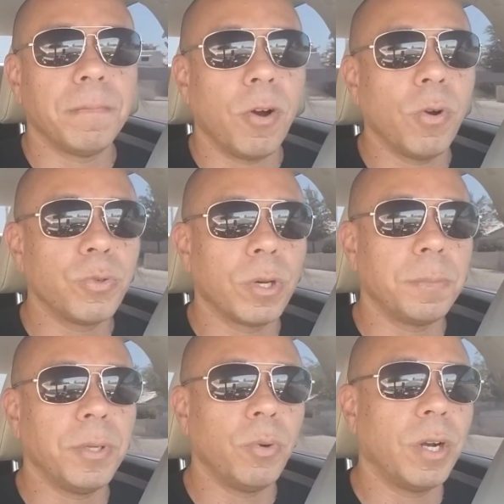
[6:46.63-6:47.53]
always want
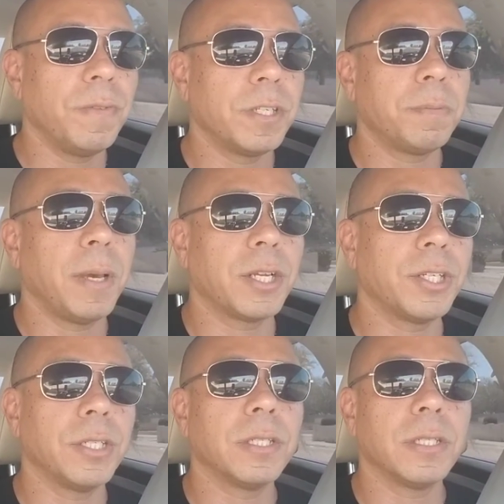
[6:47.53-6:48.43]
to be aware of the
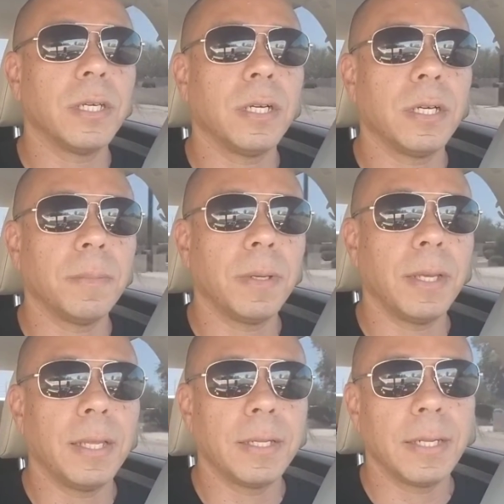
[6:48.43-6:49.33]
inspection
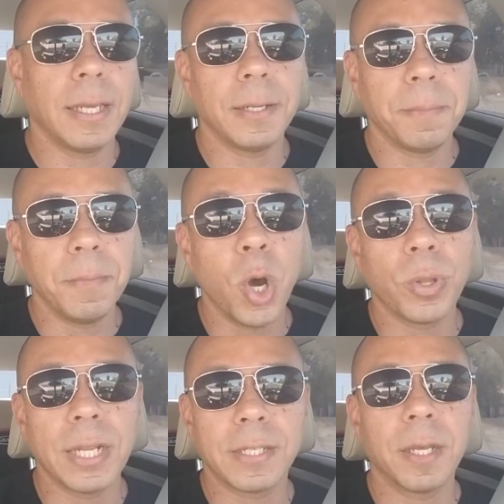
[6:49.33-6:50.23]
and know
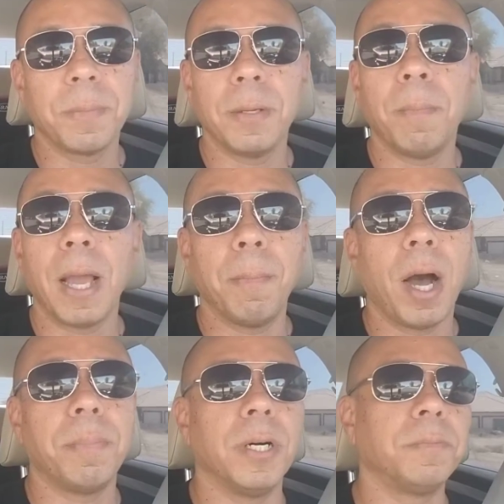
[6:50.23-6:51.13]
that something might
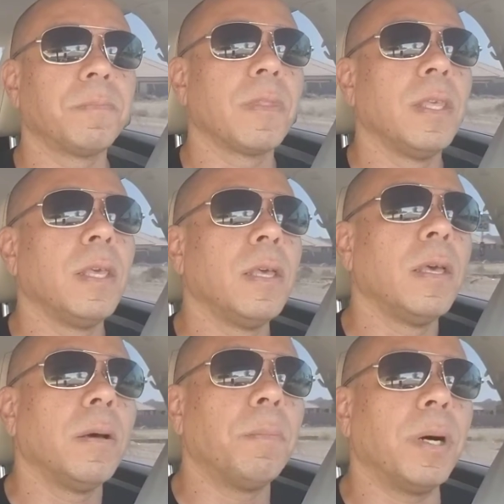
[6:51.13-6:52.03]
pop up.
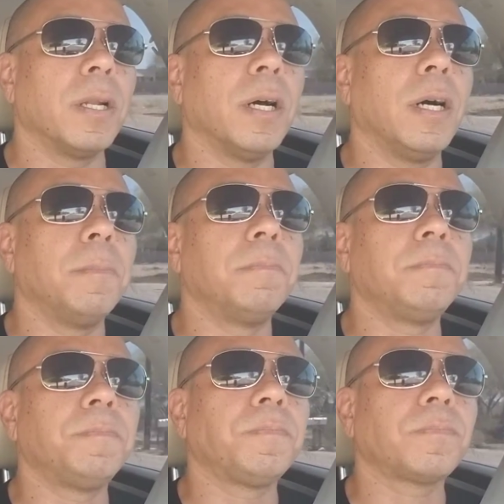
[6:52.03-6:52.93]
But
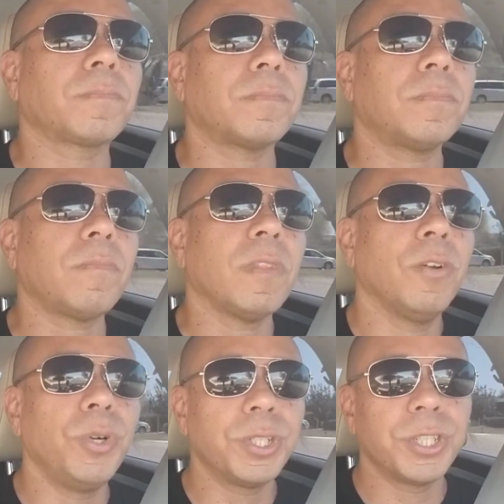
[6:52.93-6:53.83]
the
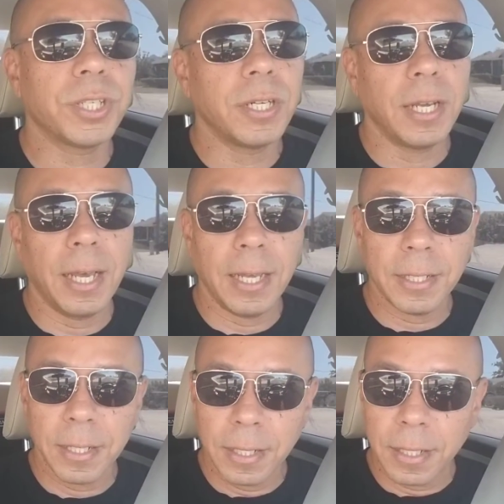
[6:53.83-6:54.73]
realtor is going to
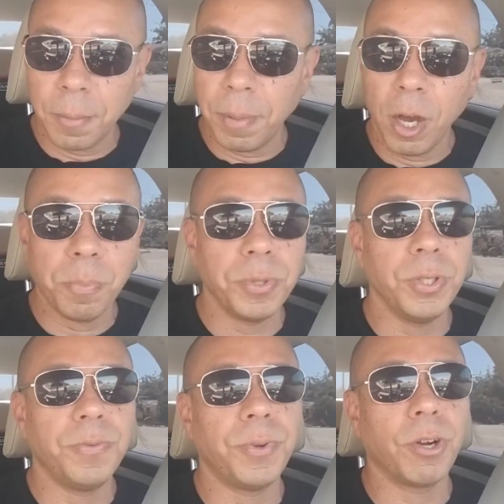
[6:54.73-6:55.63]
end up helping
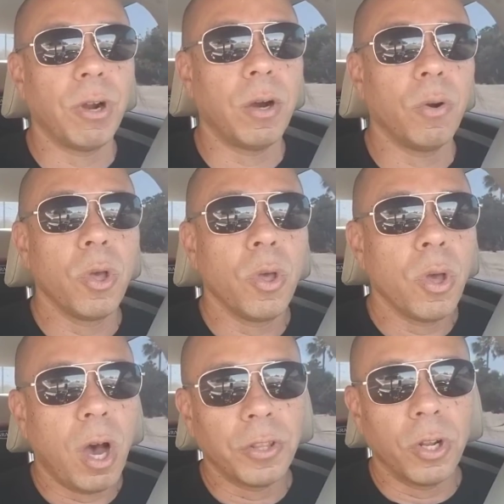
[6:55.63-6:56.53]
you figure out
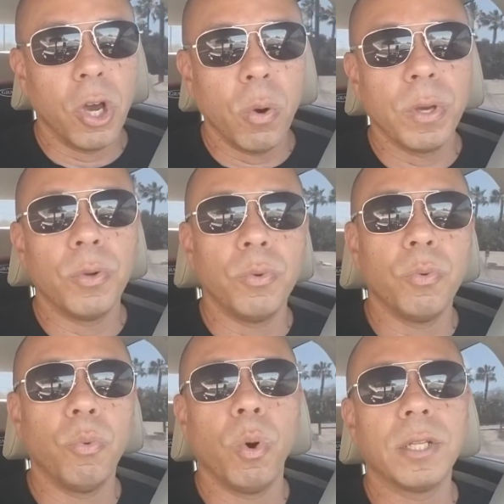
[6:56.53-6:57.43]
on the low
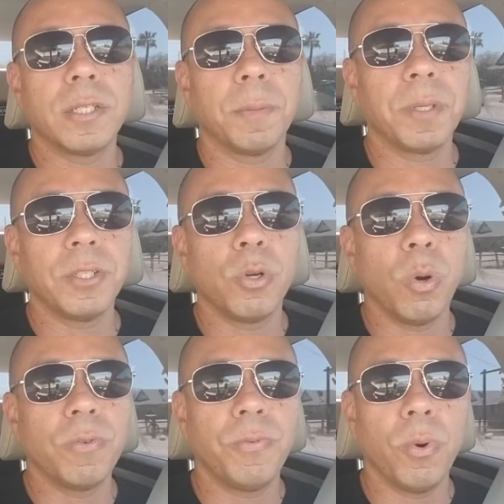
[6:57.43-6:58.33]
end what something's
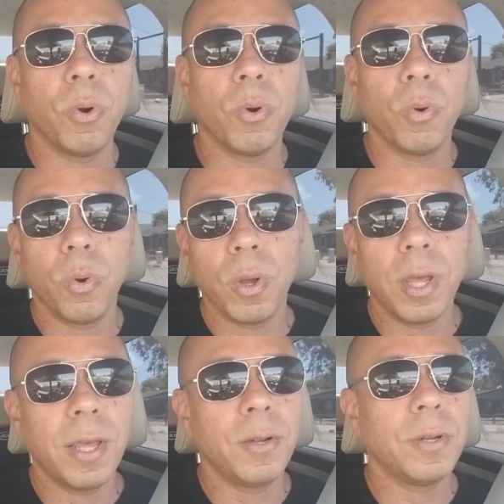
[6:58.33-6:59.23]
going for,
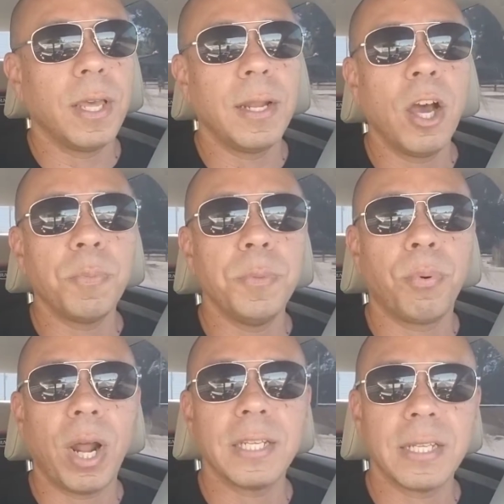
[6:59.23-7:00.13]
and help you
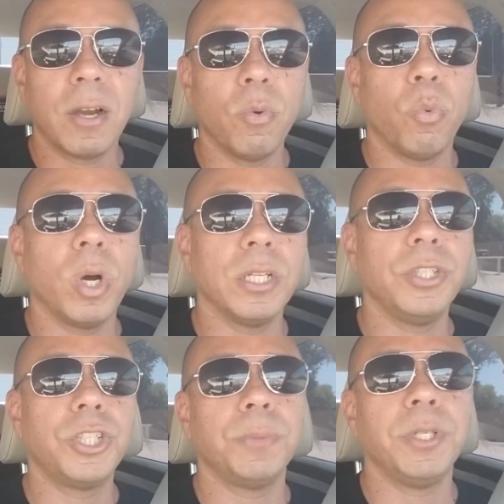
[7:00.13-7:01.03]
price out what you
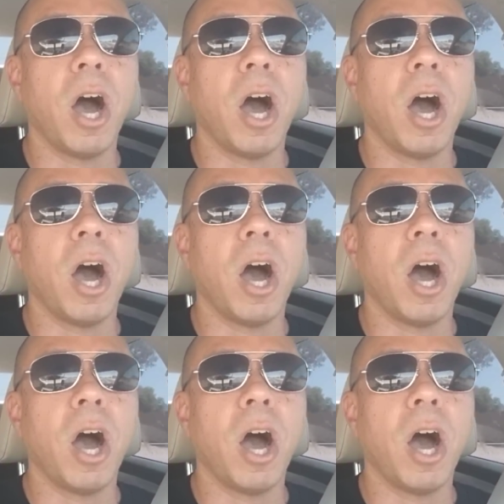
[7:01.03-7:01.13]
should be